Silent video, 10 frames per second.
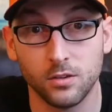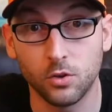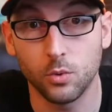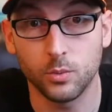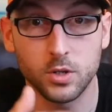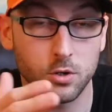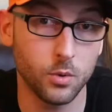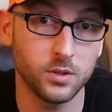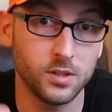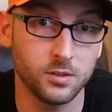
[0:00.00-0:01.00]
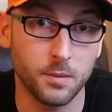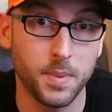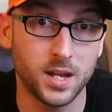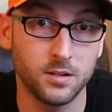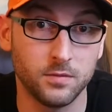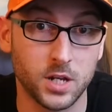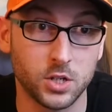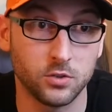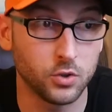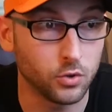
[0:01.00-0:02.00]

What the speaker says: So when you go into these competitive niches,